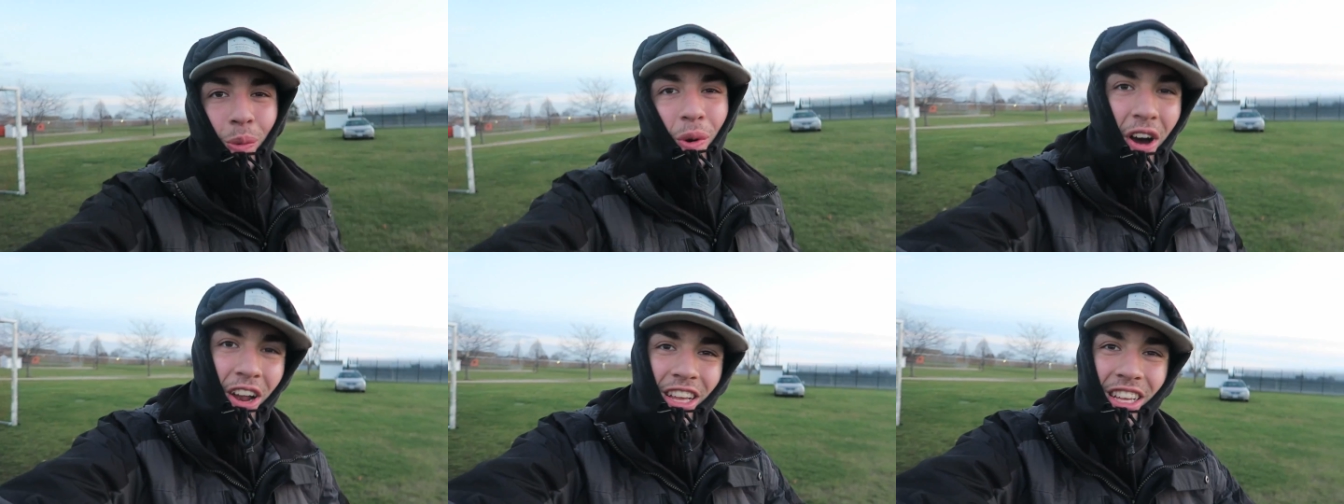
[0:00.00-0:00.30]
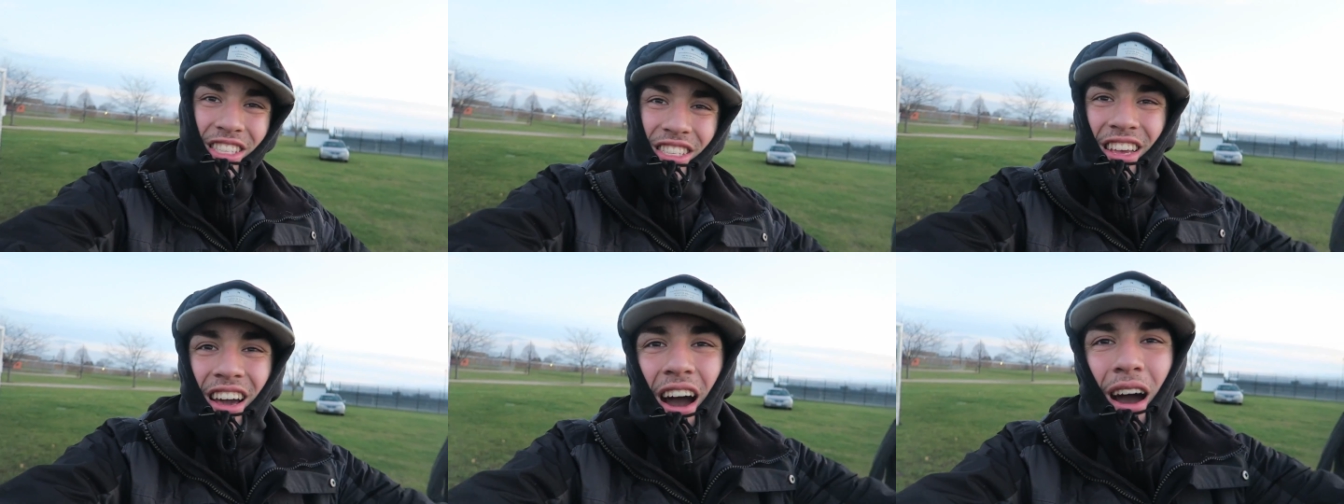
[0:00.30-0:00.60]
What
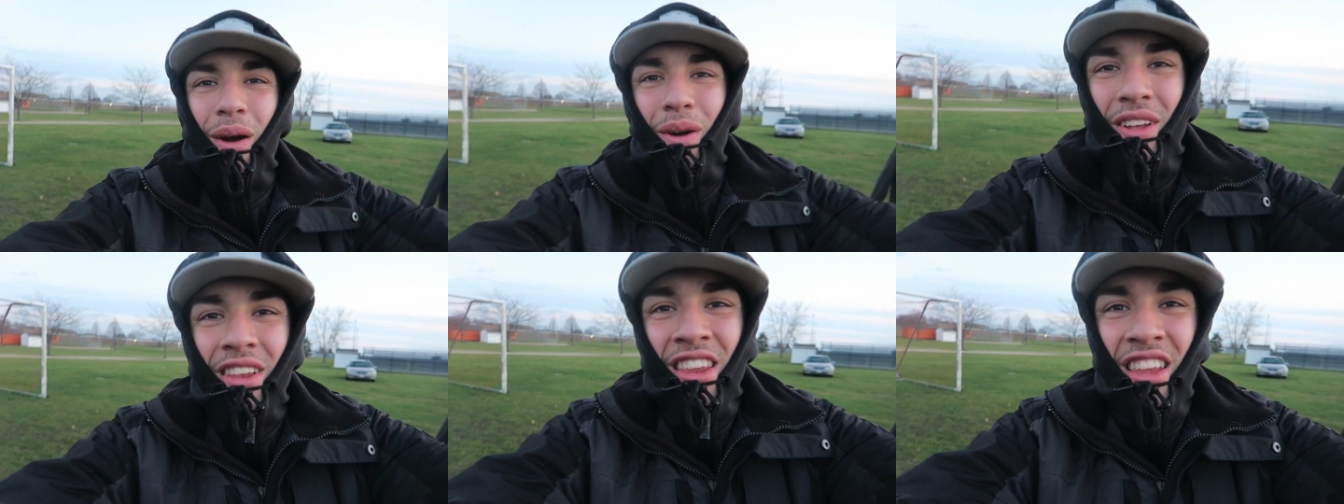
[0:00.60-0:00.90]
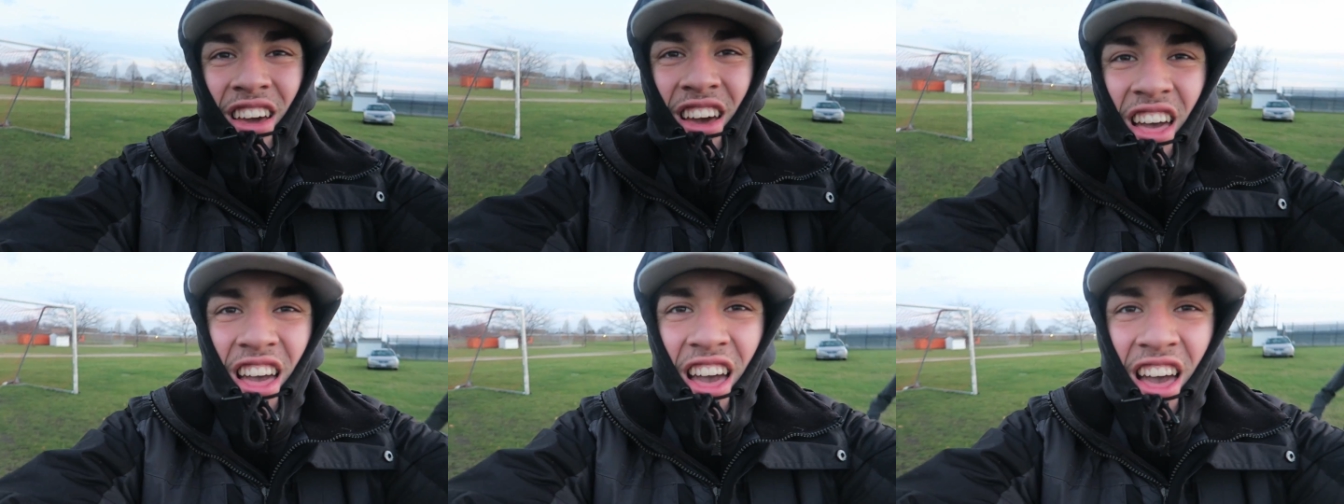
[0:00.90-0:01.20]
is going
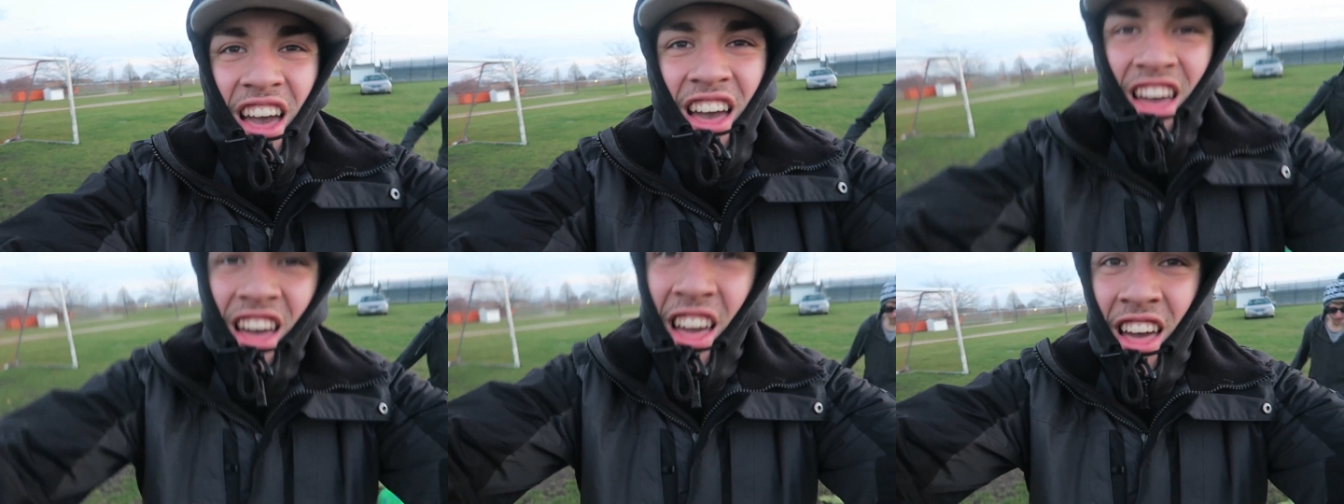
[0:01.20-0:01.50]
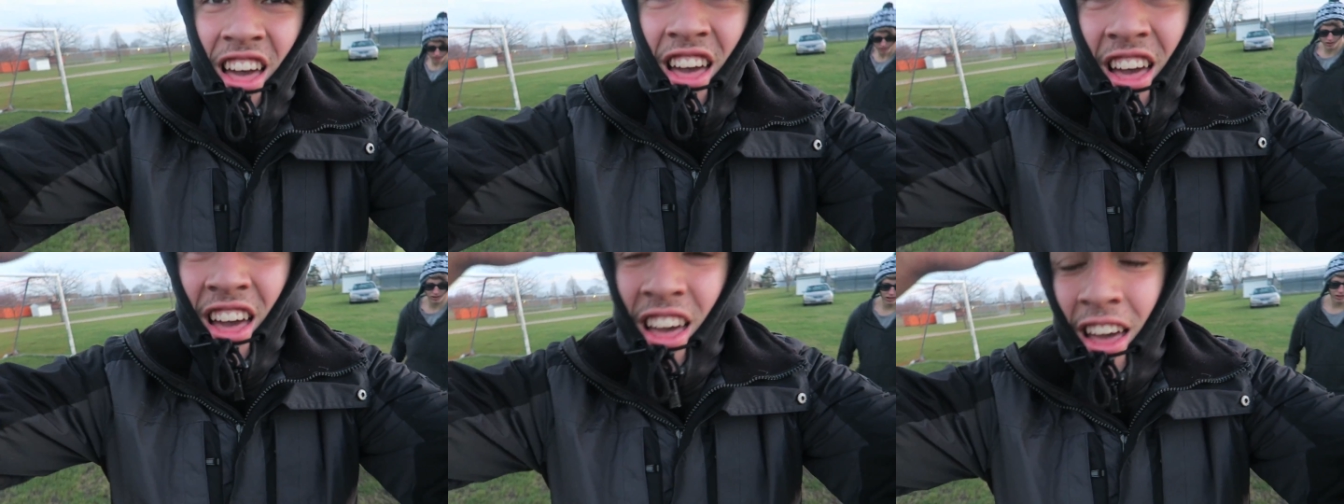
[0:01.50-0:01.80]

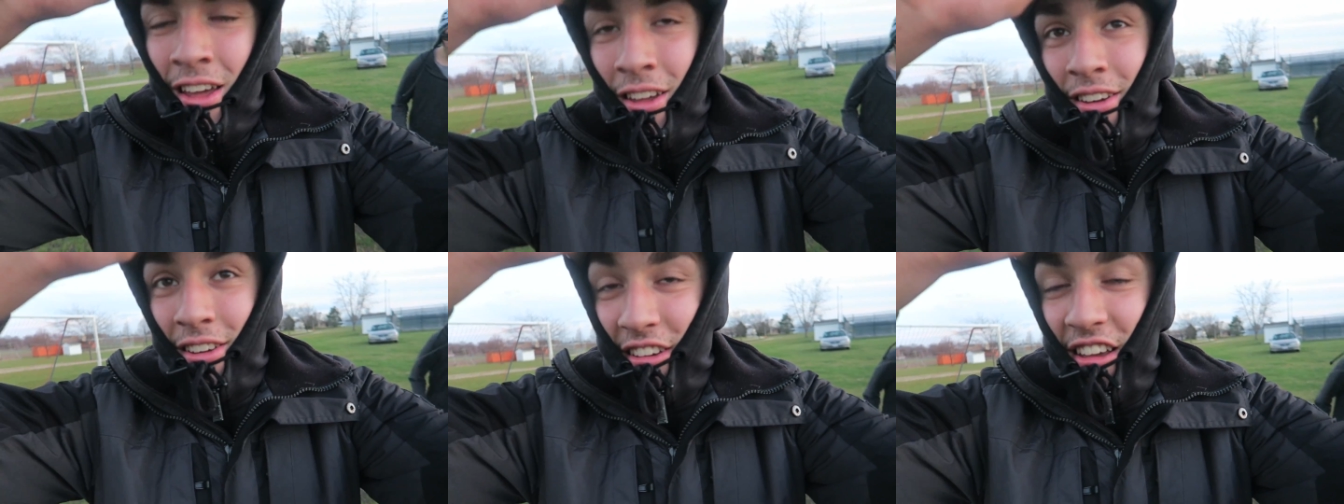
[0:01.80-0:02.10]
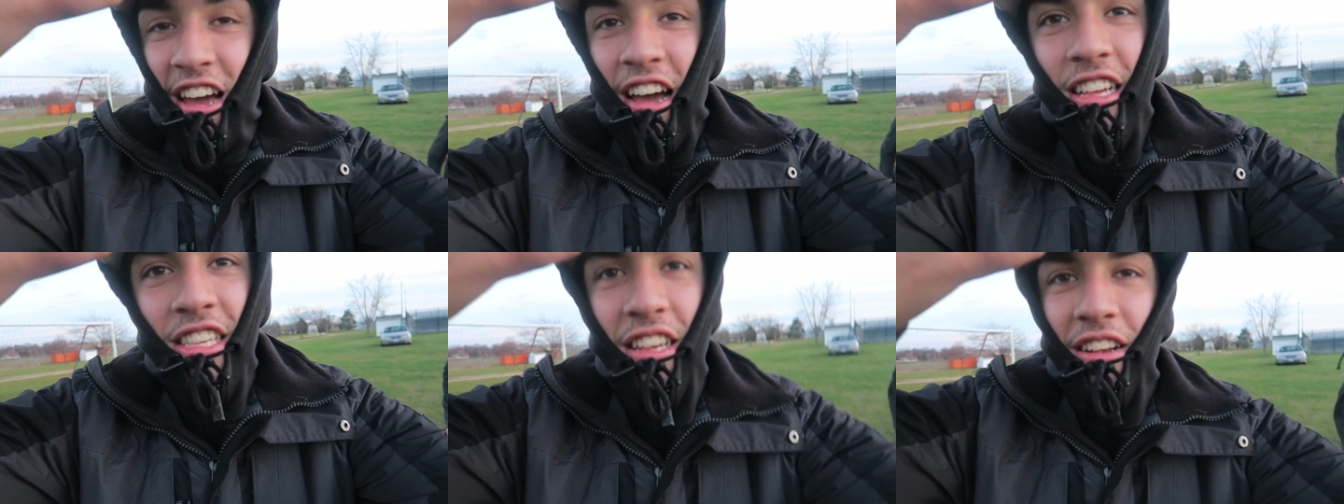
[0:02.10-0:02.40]
on?
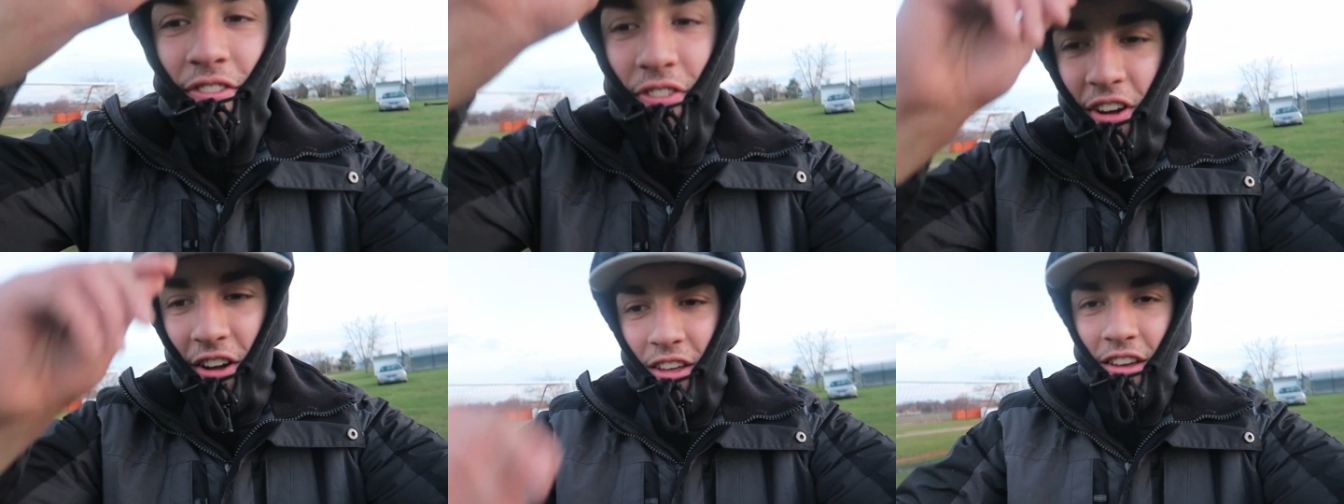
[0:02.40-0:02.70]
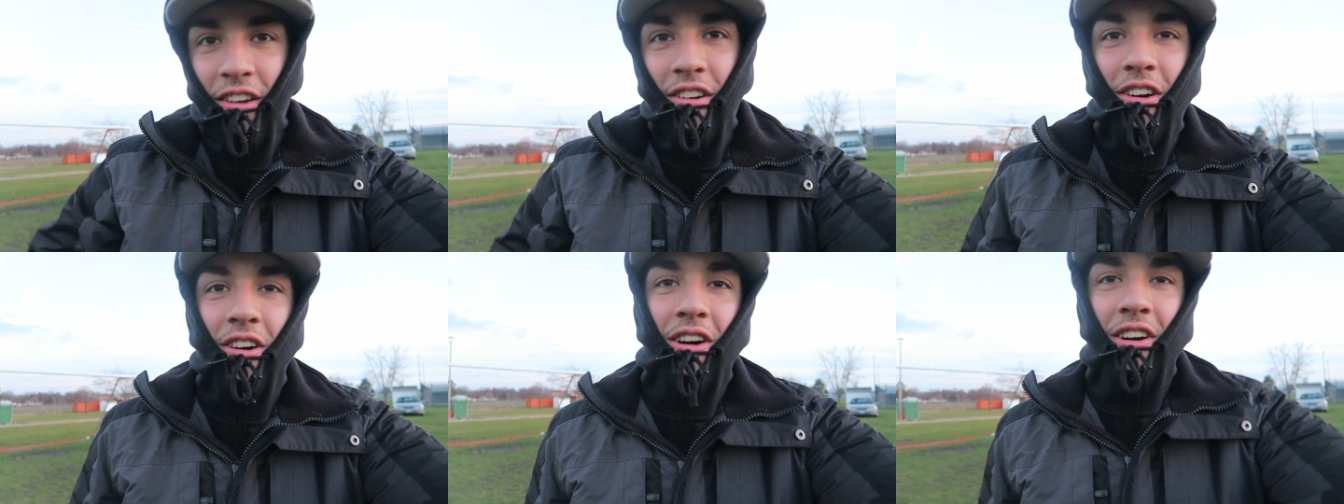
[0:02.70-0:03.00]
Guys, it's
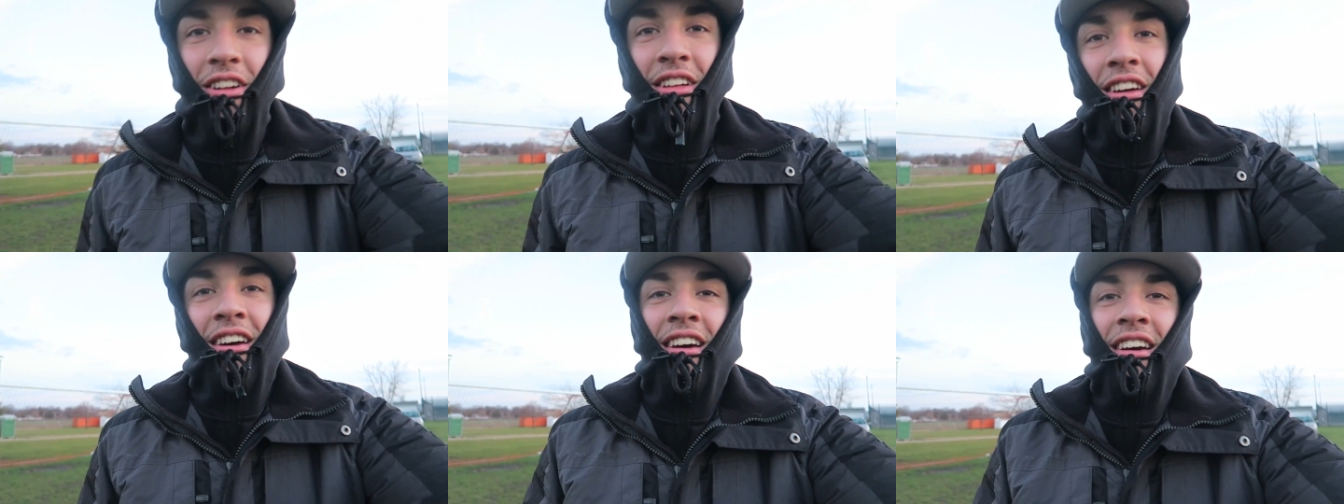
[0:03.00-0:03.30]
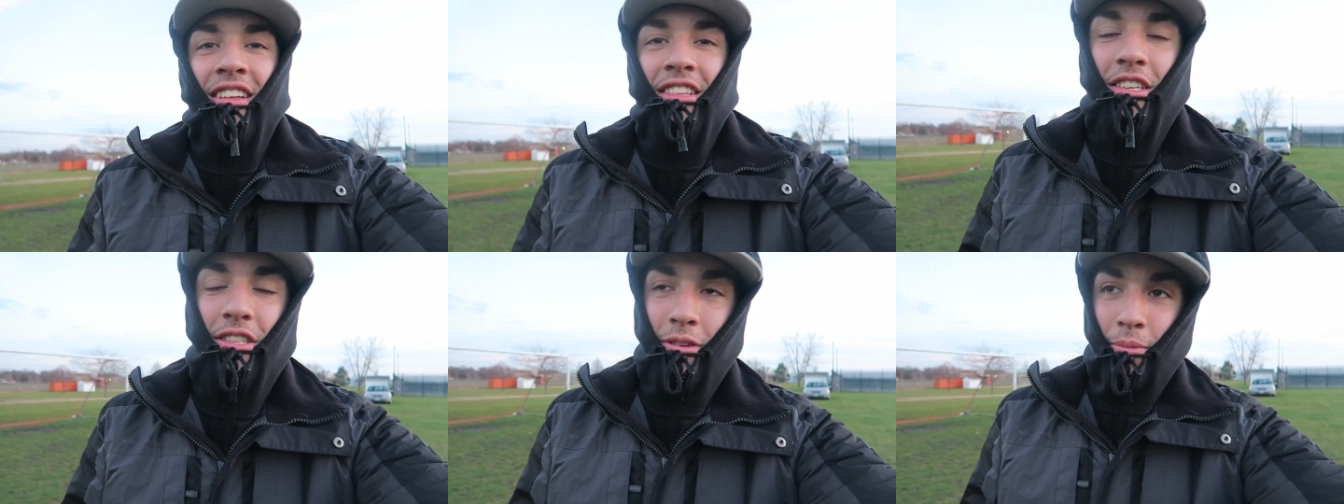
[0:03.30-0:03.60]
fucking cold.
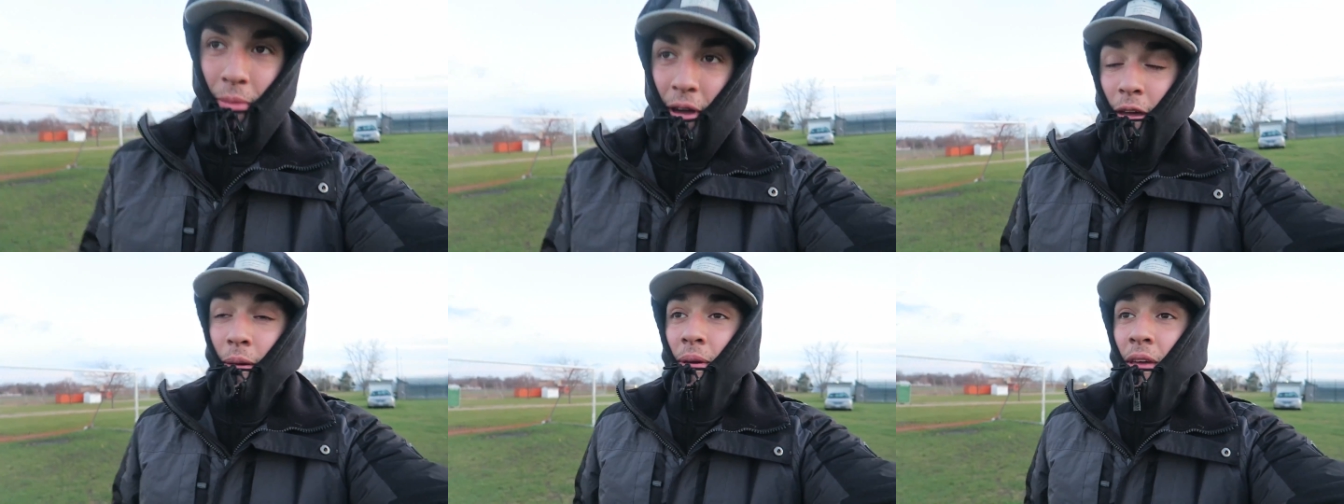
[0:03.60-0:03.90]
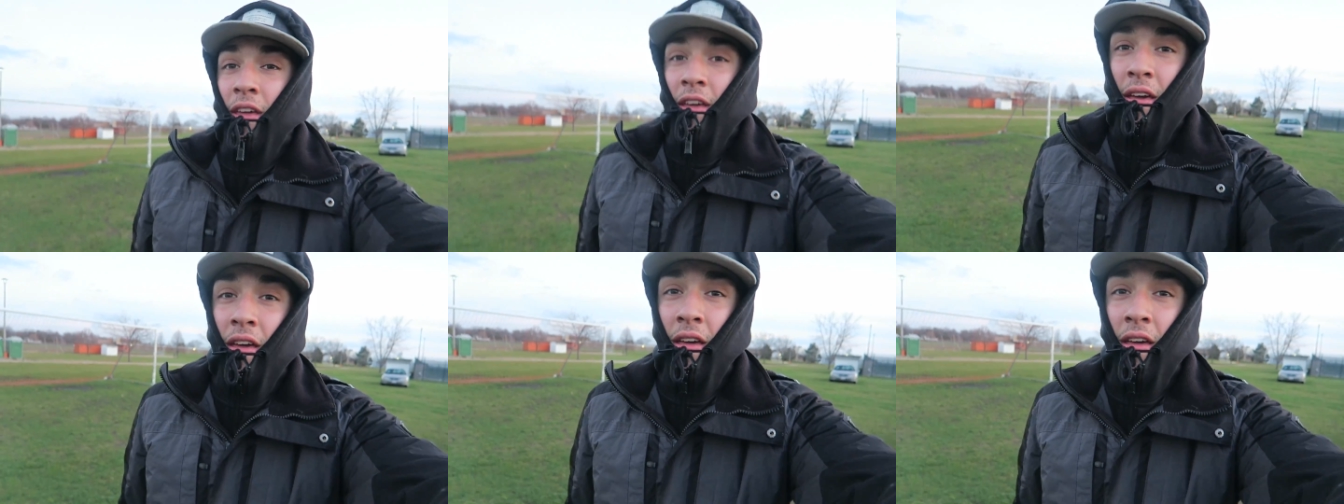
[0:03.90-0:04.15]
Did you make me?